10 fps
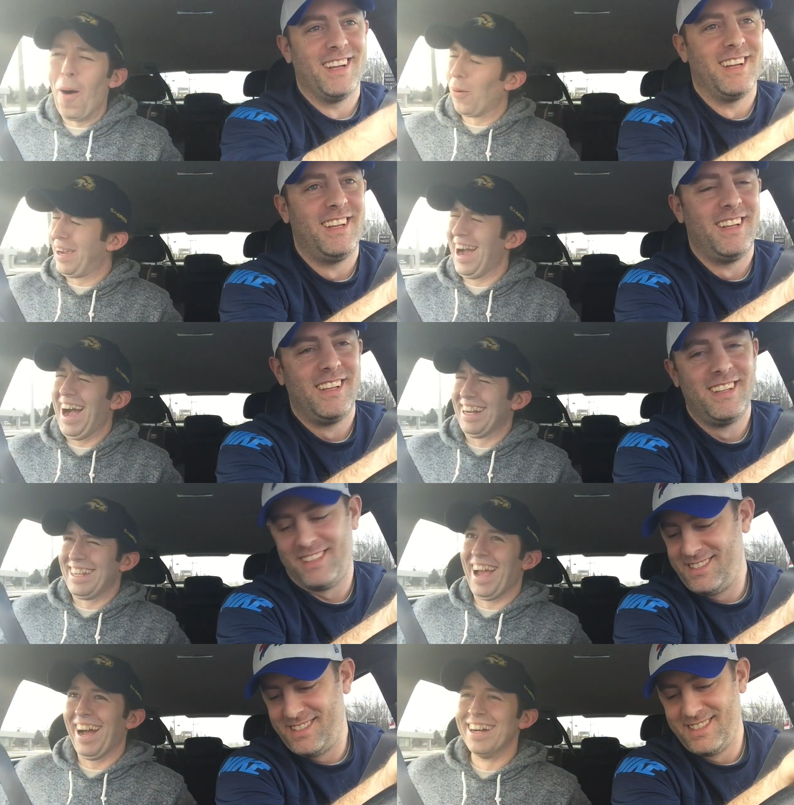Speaker 1: Oh God.
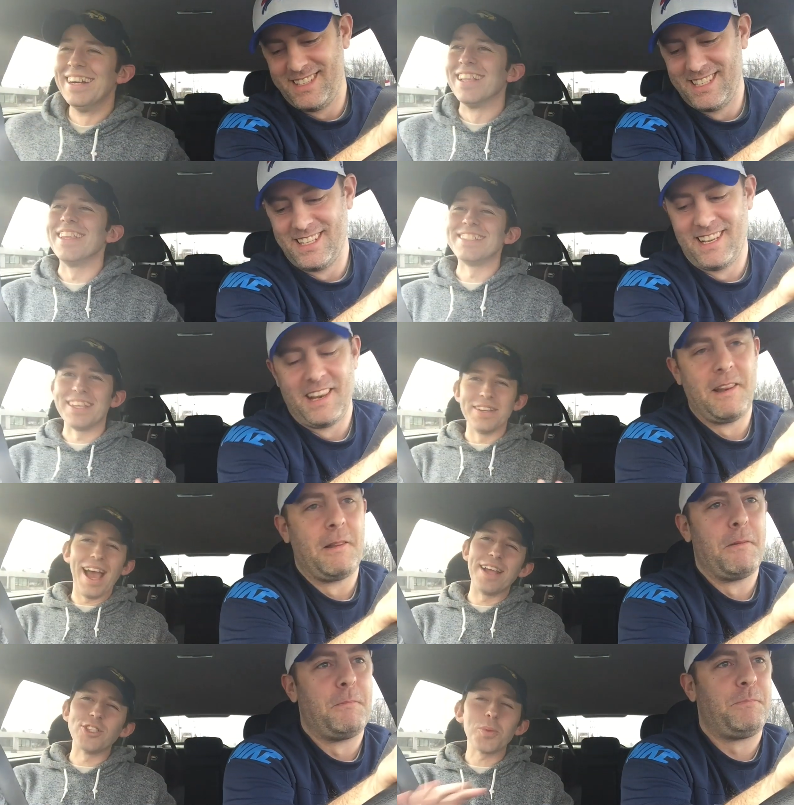Yeah. Listen,
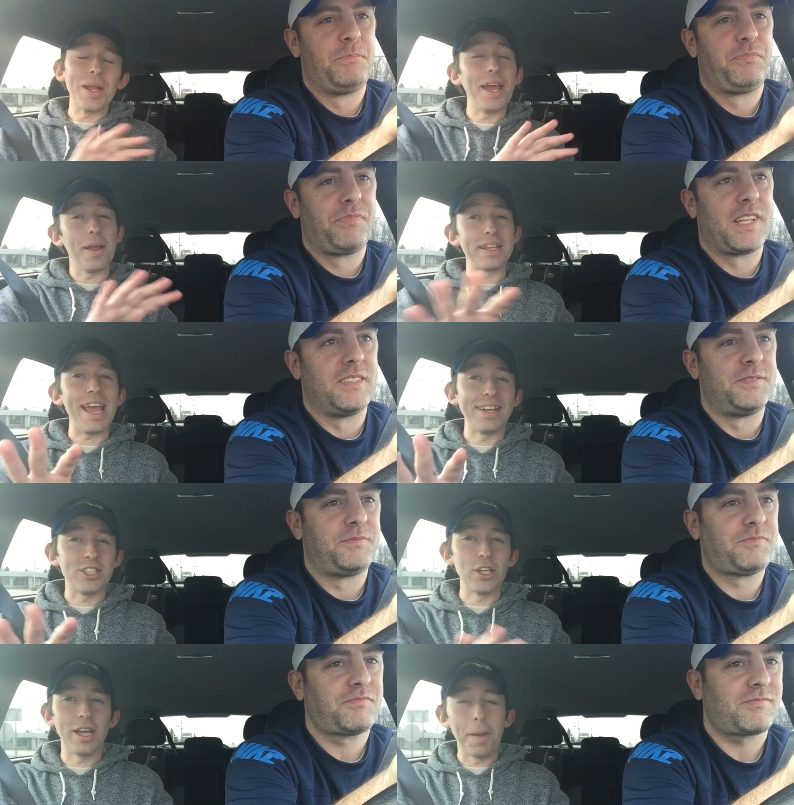I just want to again
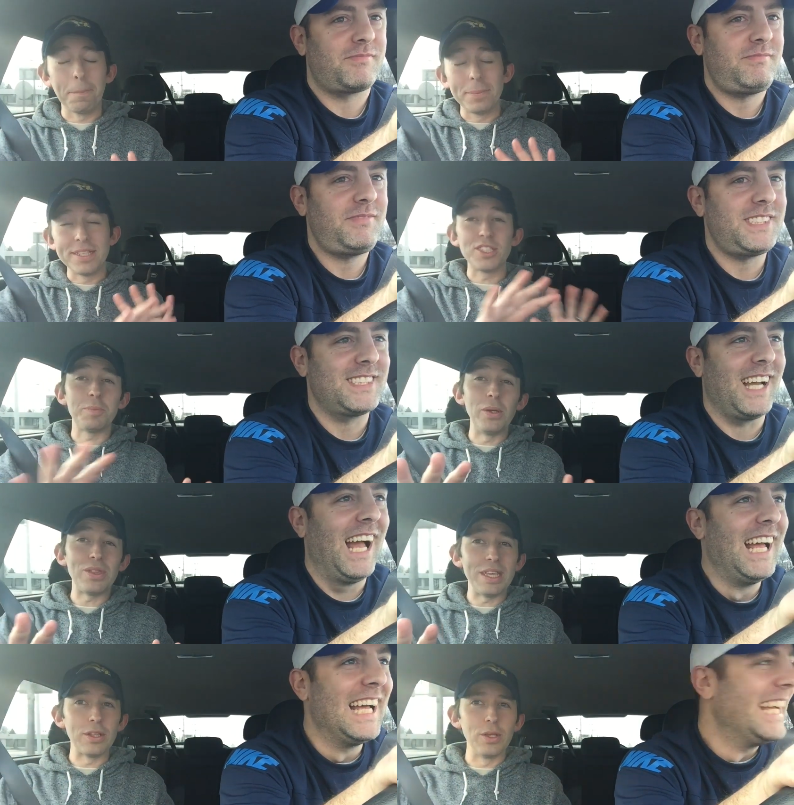to uh, dispute the